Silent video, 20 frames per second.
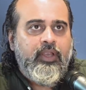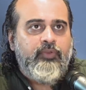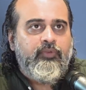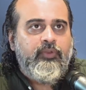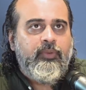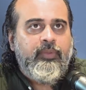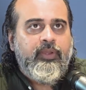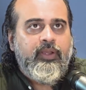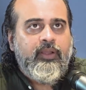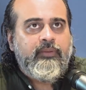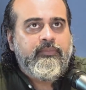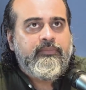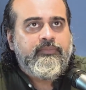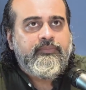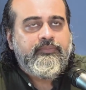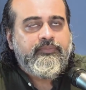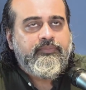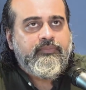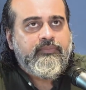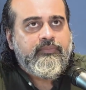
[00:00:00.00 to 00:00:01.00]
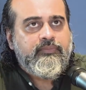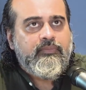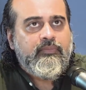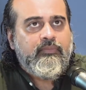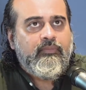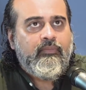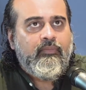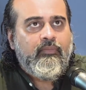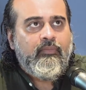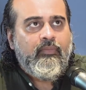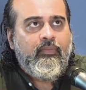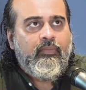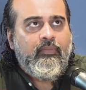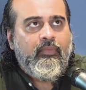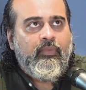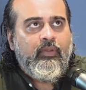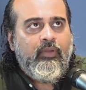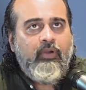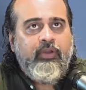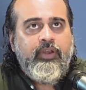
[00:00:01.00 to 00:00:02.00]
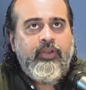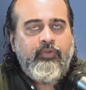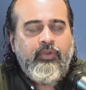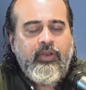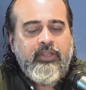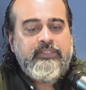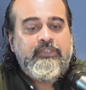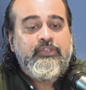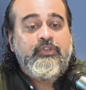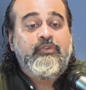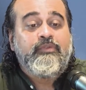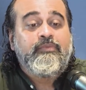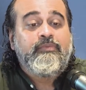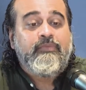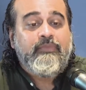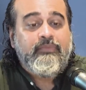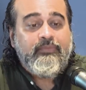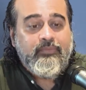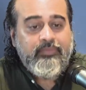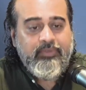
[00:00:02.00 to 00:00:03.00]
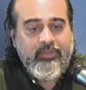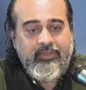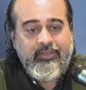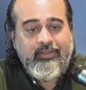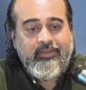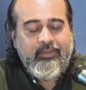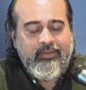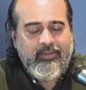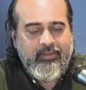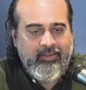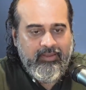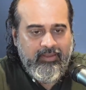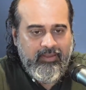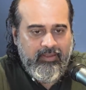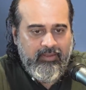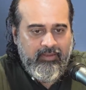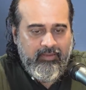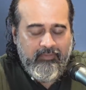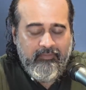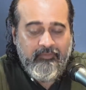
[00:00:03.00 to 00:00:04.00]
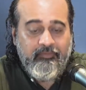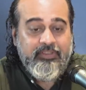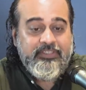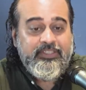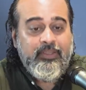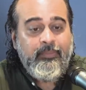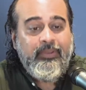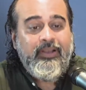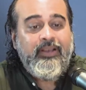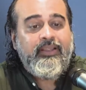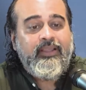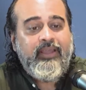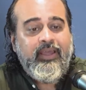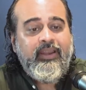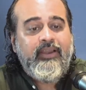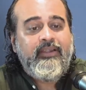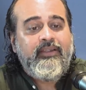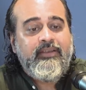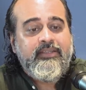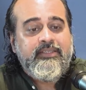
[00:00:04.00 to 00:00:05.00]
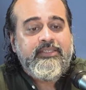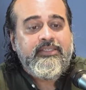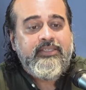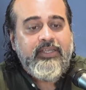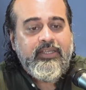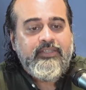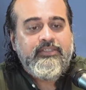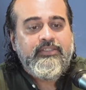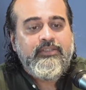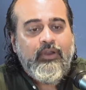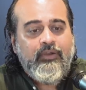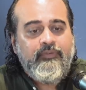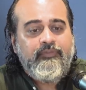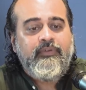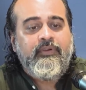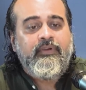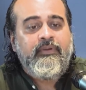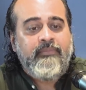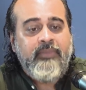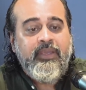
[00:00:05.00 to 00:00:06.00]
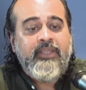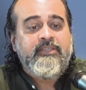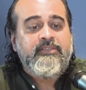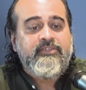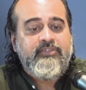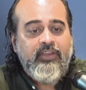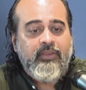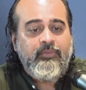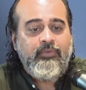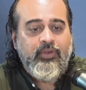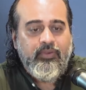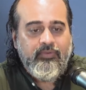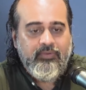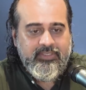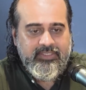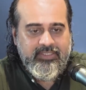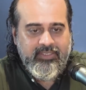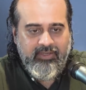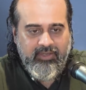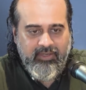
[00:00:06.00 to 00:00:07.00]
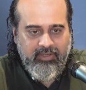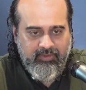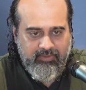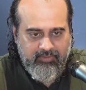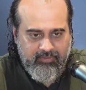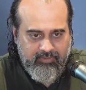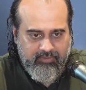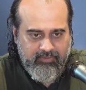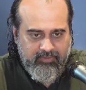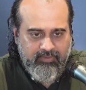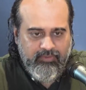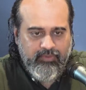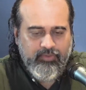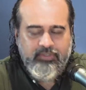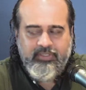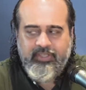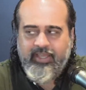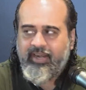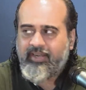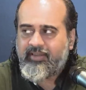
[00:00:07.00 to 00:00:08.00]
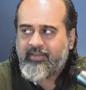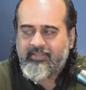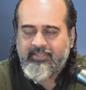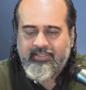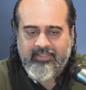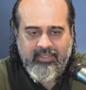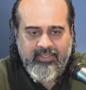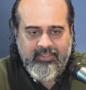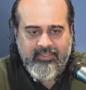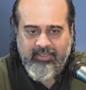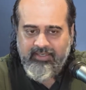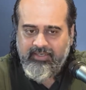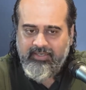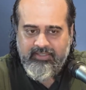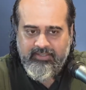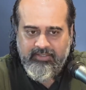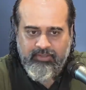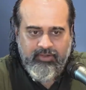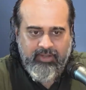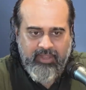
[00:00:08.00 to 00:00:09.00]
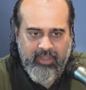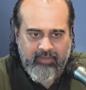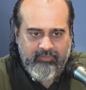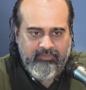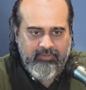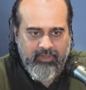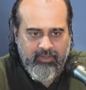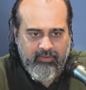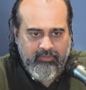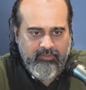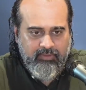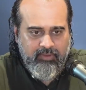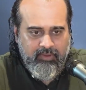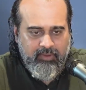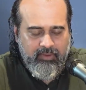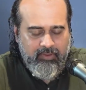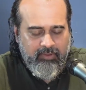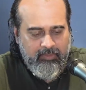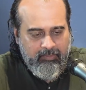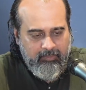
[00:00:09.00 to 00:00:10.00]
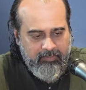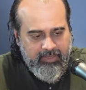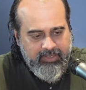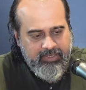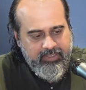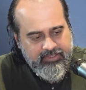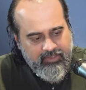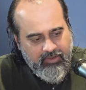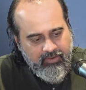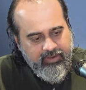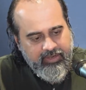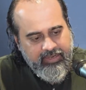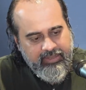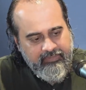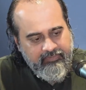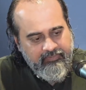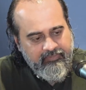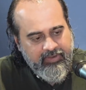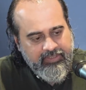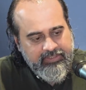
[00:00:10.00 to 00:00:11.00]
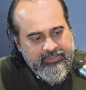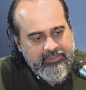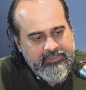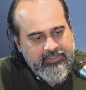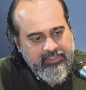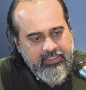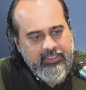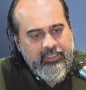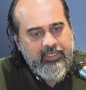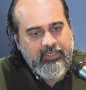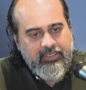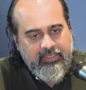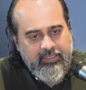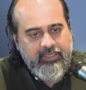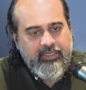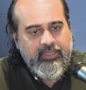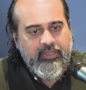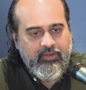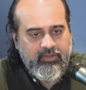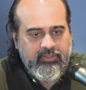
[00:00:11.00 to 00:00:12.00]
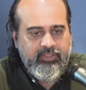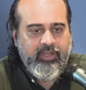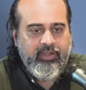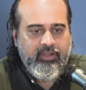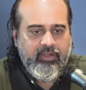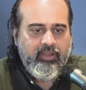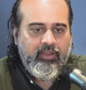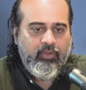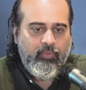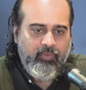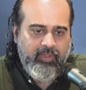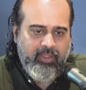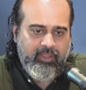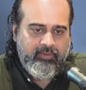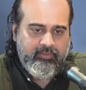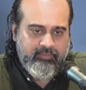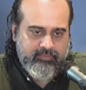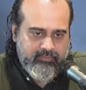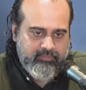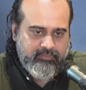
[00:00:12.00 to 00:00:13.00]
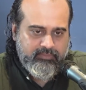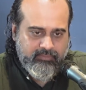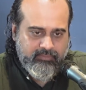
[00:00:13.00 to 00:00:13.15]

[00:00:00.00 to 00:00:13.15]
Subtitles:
it will become, or it will assume visible characteristics of a mainstream university. Those characteristics it does not have now, but it's already functional in an authentic way.